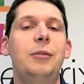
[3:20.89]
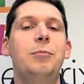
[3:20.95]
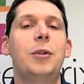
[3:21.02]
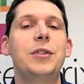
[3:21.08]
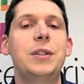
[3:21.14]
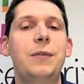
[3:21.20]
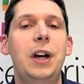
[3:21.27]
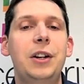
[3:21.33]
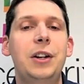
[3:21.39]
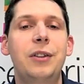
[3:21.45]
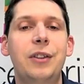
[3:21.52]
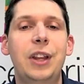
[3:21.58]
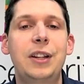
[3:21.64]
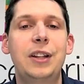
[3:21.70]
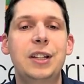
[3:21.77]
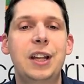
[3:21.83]
multi-factor
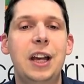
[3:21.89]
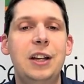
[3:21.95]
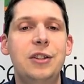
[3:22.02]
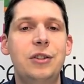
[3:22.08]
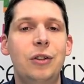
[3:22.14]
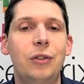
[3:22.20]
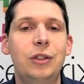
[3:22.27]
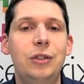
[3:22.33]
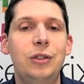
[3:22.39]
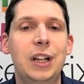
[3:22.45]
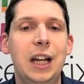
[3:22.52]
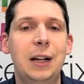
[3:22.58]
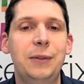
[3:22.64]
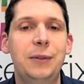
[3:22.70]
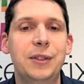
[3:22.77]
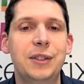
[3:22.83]
authentication on your
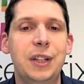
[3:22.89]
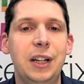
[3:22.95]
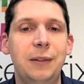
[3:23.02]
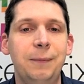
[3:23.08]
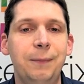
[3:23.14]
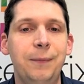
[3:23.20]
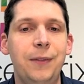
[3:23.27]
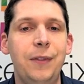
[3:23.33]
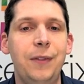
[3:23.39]
accounts now.